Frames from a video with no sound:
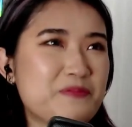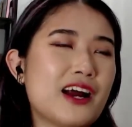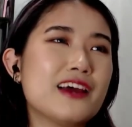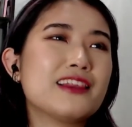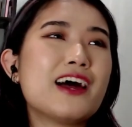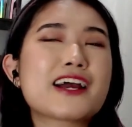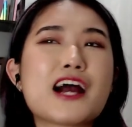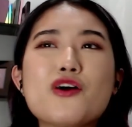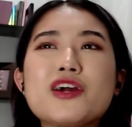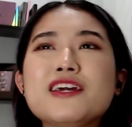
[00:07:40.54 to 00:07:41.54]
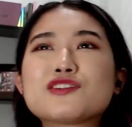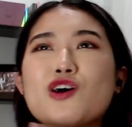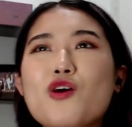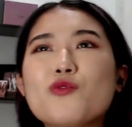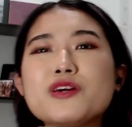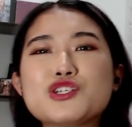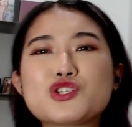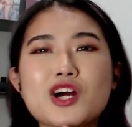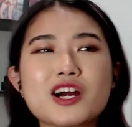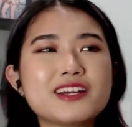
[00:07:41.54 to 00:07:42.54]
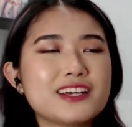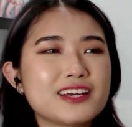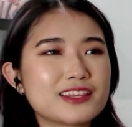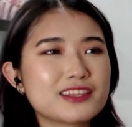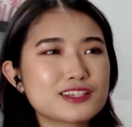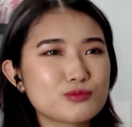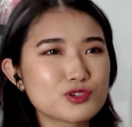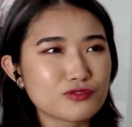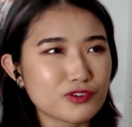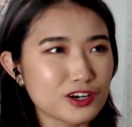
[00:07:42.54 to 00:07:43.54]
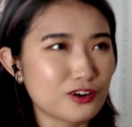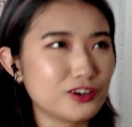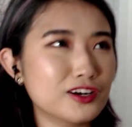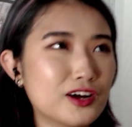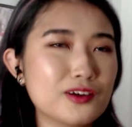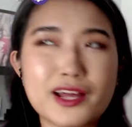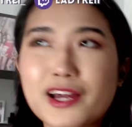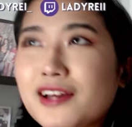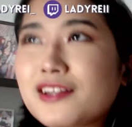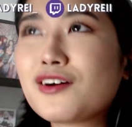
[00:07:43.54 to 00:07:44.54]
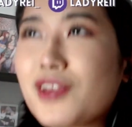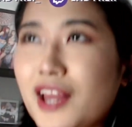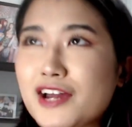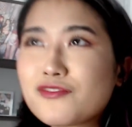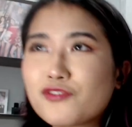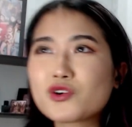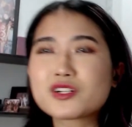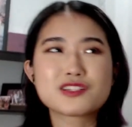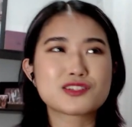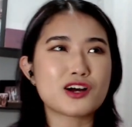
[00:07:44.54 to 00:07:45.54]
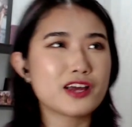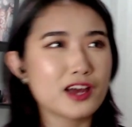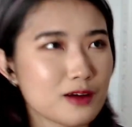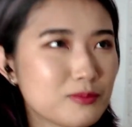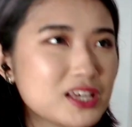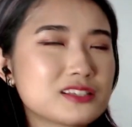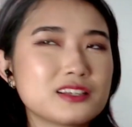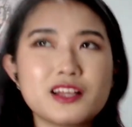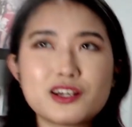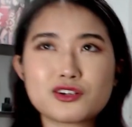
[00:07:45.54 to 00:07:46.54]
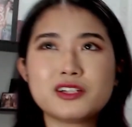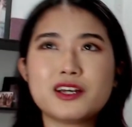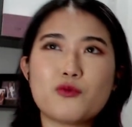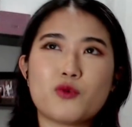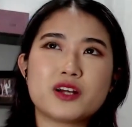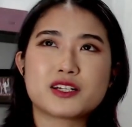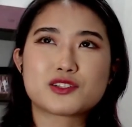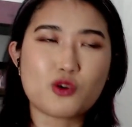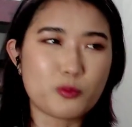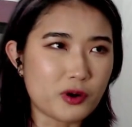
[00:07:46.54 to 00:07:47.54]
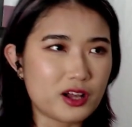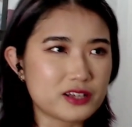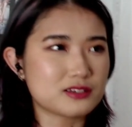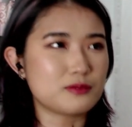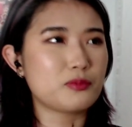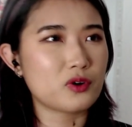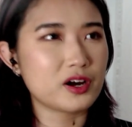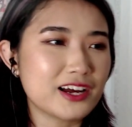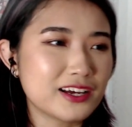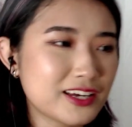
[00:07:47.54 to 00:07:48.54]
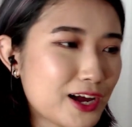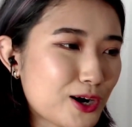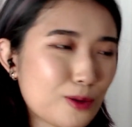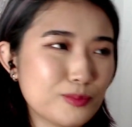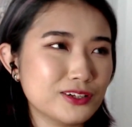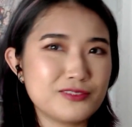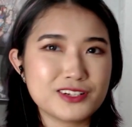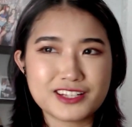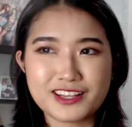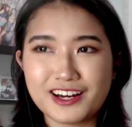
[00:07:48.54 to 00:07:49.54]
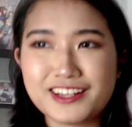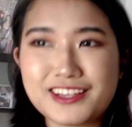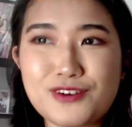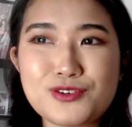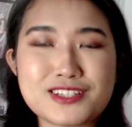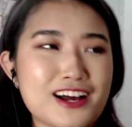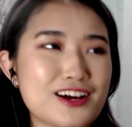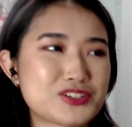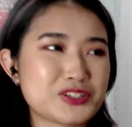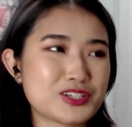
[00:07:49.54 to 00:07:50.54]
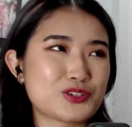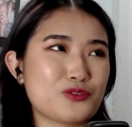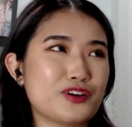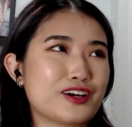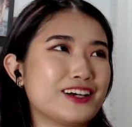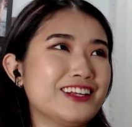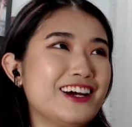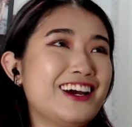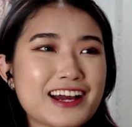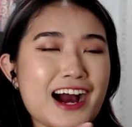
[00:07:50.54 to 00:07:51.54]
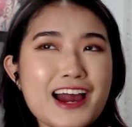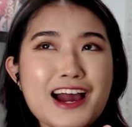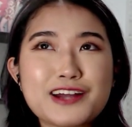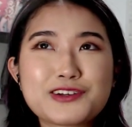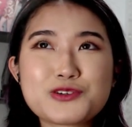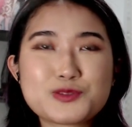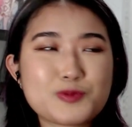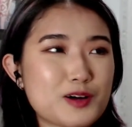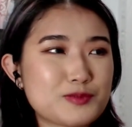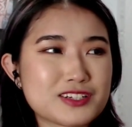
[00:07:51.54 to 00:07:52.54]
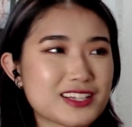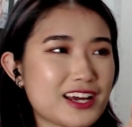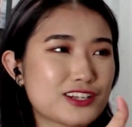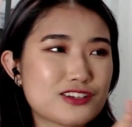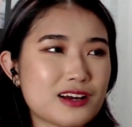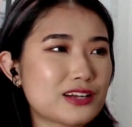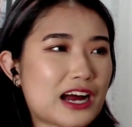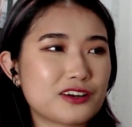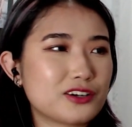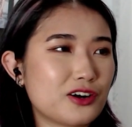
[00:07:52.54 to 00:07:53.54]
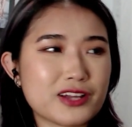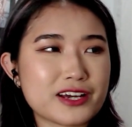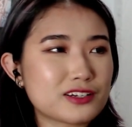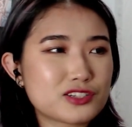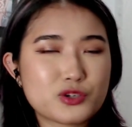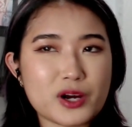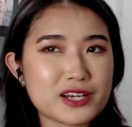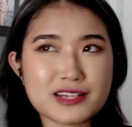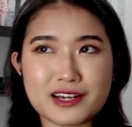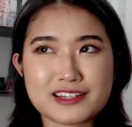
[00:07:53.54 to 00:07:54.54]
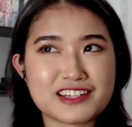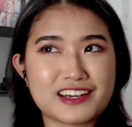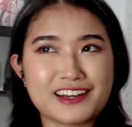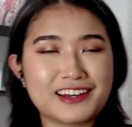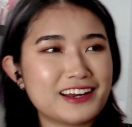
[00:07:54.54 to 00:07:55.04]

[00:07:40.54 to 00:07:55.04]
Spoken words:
I like how he's always shining in this music video, you know? Like, the light focuses on him. He's literally one disco ball at some point. I cannot believe he did that. That was actually so fucking lit. I had a goosebump just like, I don't know, like 20 seconds in.